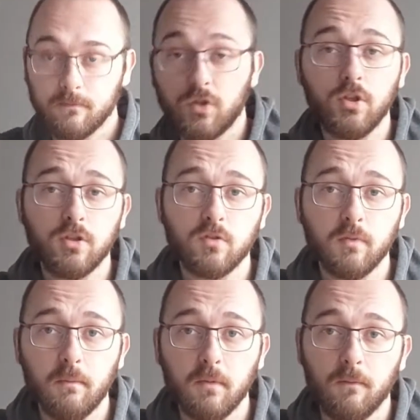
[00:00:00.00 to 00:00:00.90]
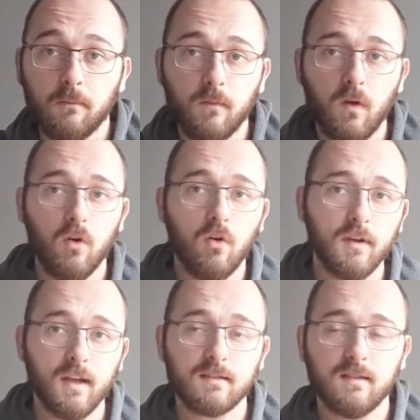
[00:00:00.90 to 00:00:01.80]
Just remember,
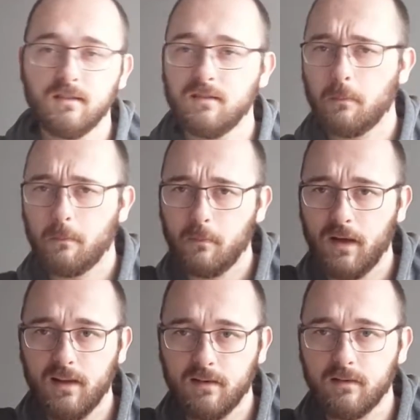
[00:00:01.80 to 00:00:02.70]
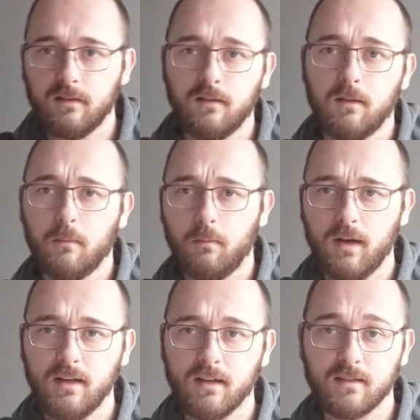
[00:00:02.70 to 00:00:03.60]
on accident, bad.
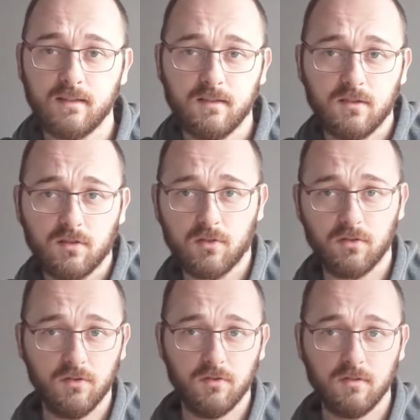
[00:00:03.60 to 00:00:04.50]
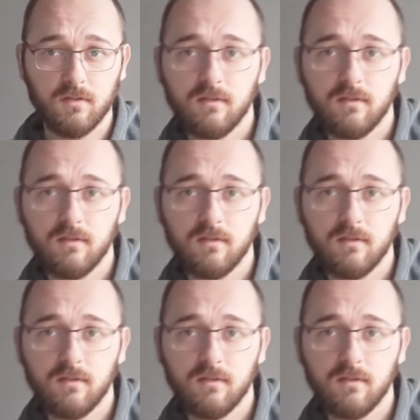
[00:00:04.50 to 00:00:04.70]
By accident, good.